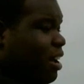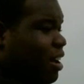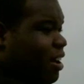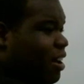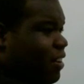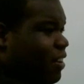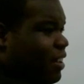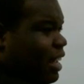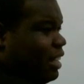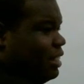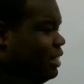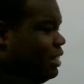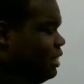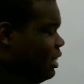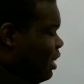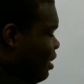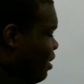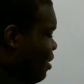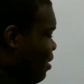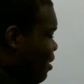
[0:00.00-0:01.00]
Okay,
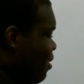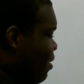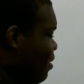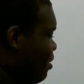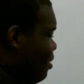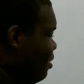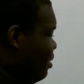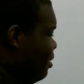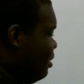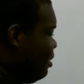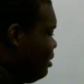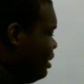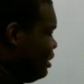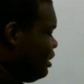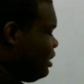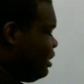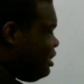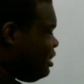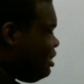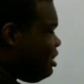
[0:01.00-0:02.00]
so
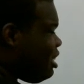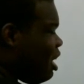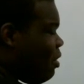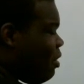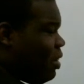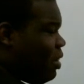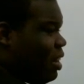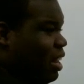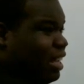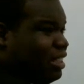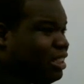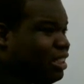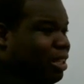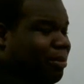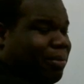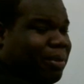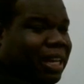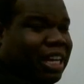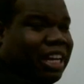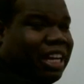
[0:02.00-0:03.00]
this is a Java class
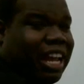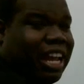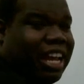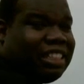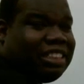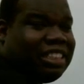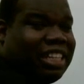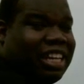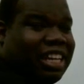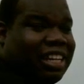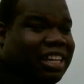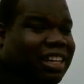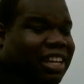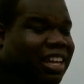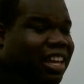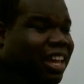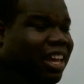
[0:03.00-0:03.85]
implementing hash set,